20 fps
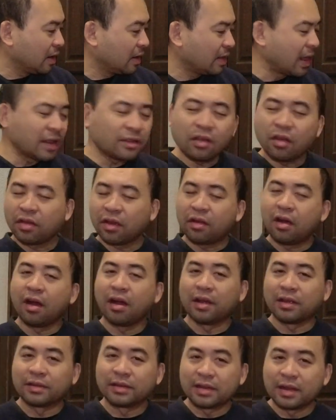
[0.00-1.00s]
That's all the
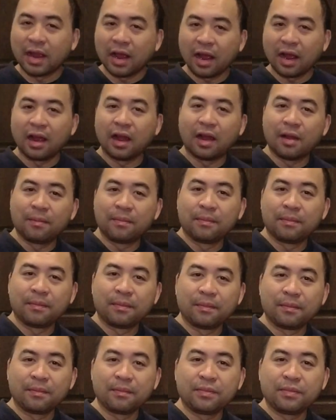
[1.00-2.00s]
cons.
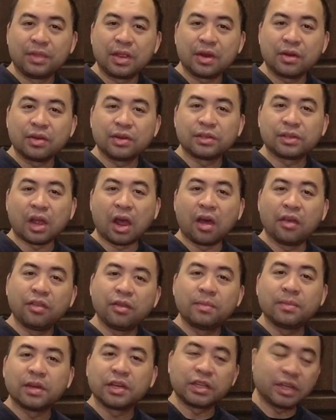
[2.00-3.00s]
There's
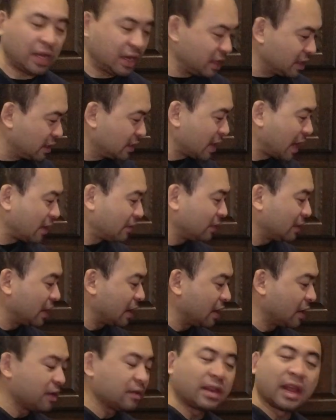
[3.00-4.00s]
other machines out
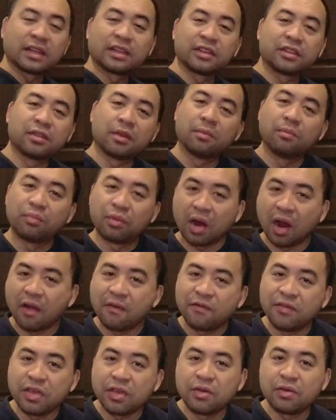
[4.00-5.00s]
there. That's the
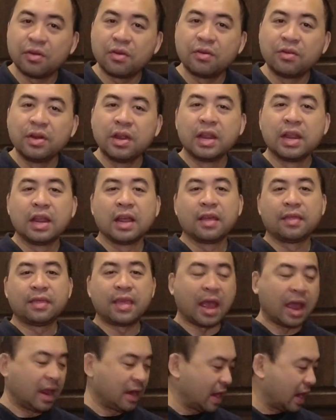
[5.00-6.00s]
Brewing
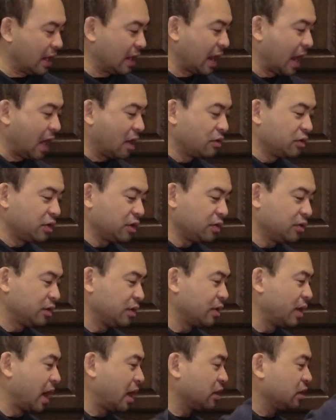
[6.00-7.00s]
that allows you
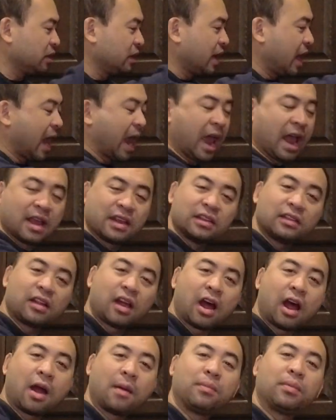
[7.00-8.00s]
to actually has the
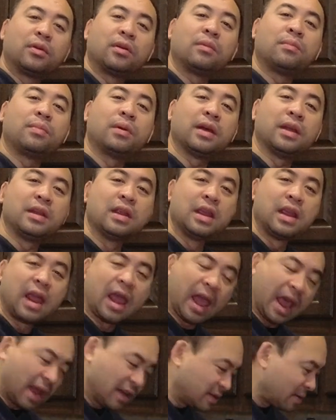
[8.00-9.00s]
hopper but
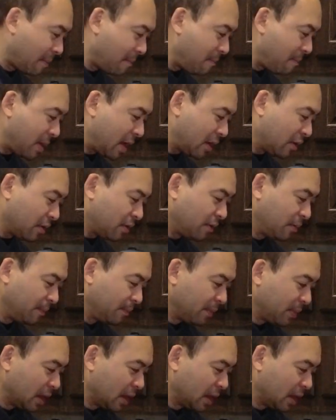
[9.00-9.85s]
has a metal